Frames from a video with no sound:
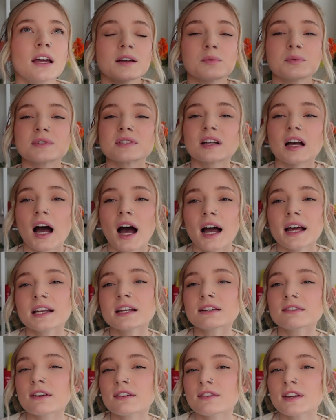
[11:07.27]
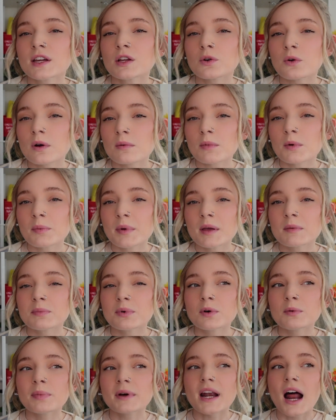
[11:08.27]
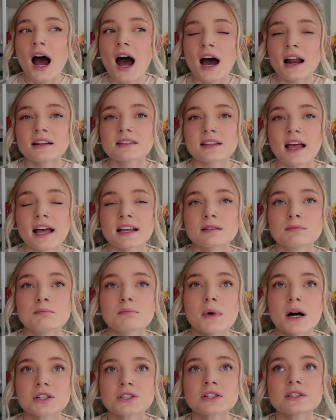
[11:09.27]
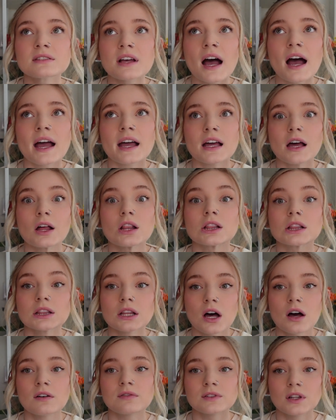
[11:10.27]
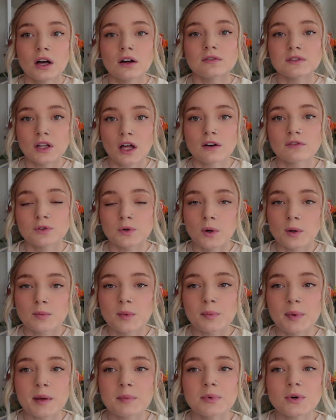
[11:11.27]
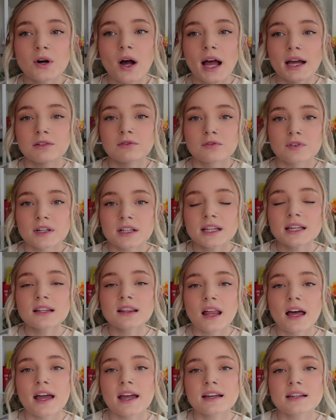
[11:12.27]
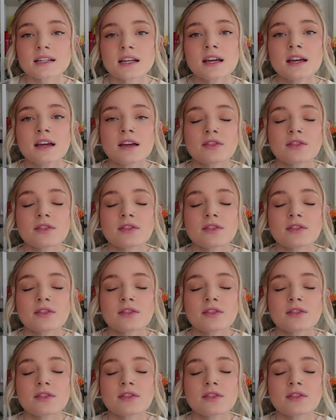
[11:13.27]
it was kind of giving normal people but honest as much as i love love love normal people i really liked